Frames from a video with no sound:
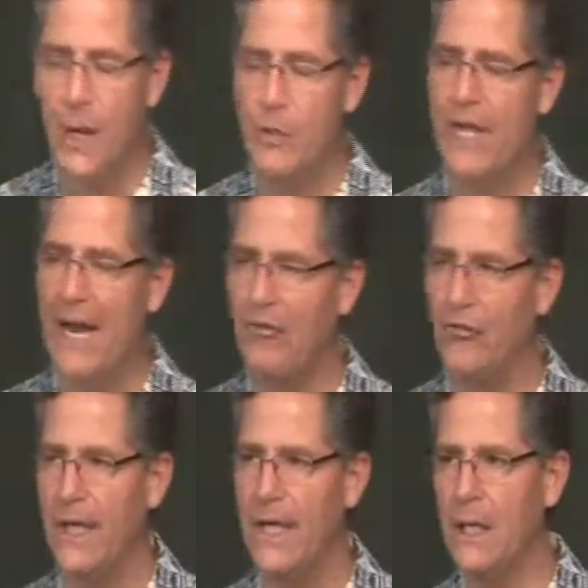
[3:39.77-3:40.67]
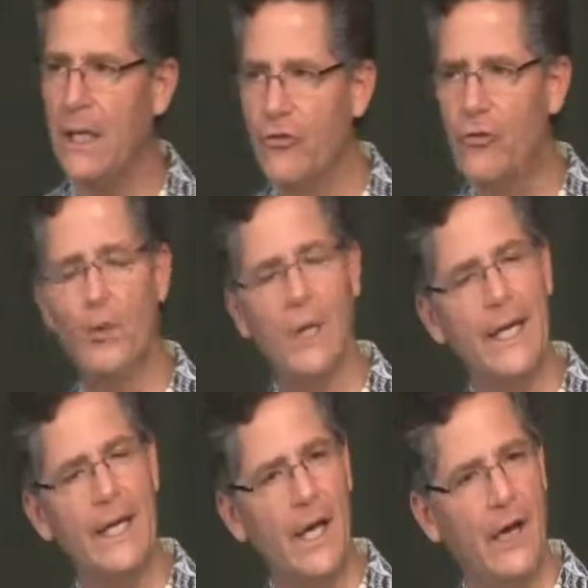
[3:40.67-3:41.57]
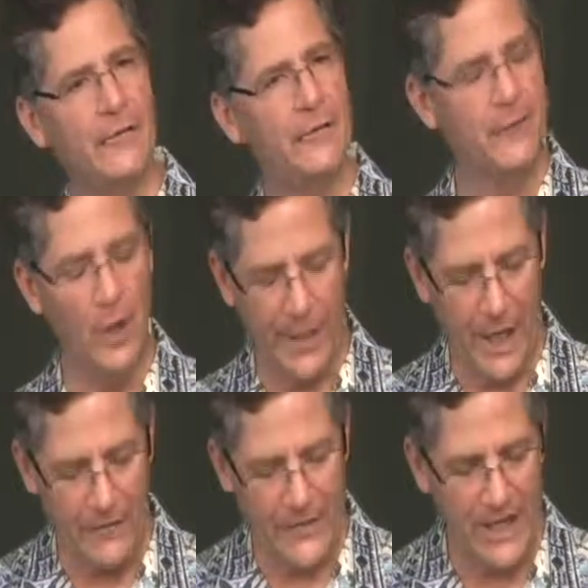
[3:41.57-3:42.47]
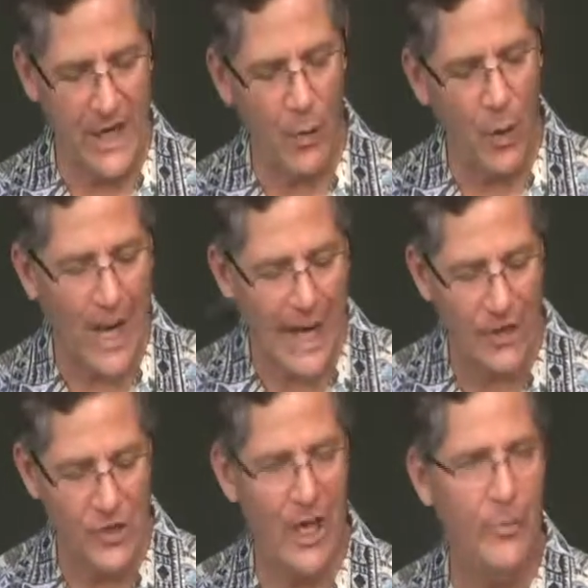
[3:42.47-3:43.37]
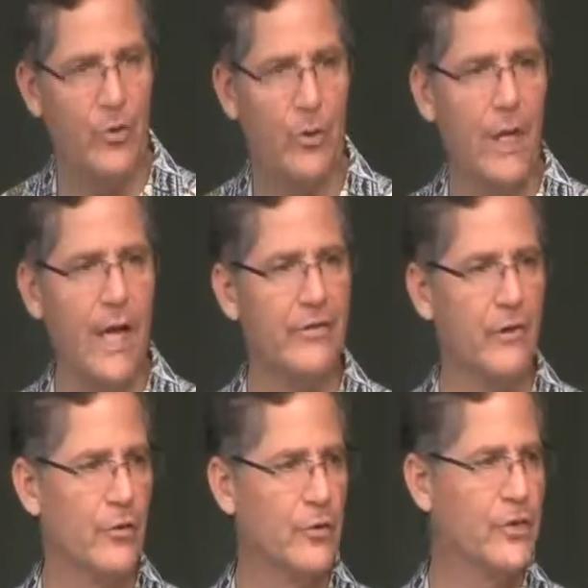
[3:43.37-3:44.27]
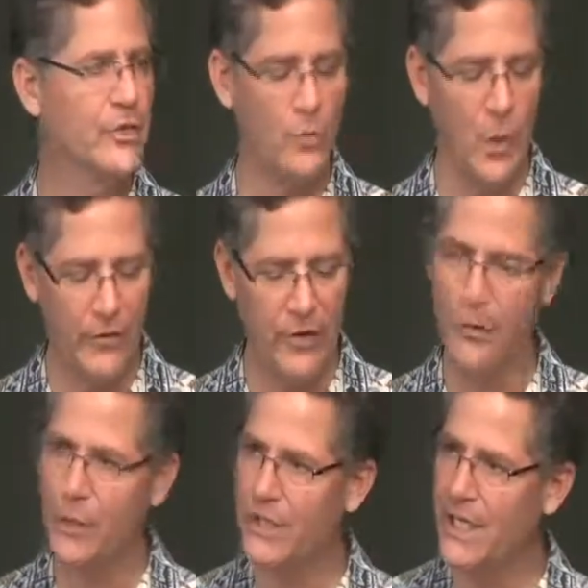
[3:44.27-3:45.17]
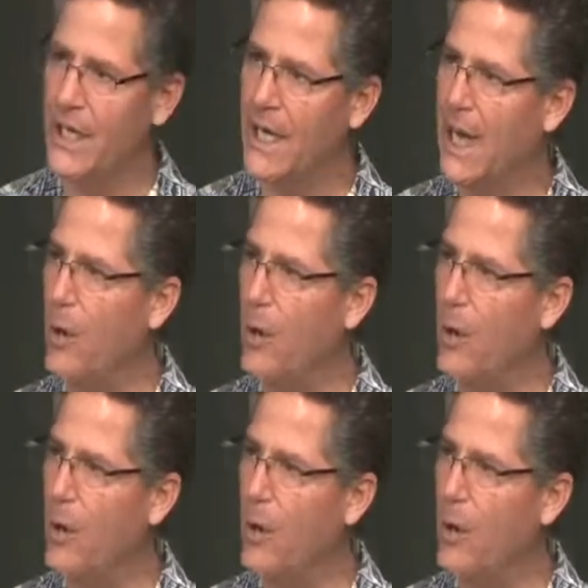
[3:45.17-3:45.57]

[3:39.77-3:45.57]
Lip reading: It was actually literally a fulfillment of Zechariah chapter 11, verses 12 and 13.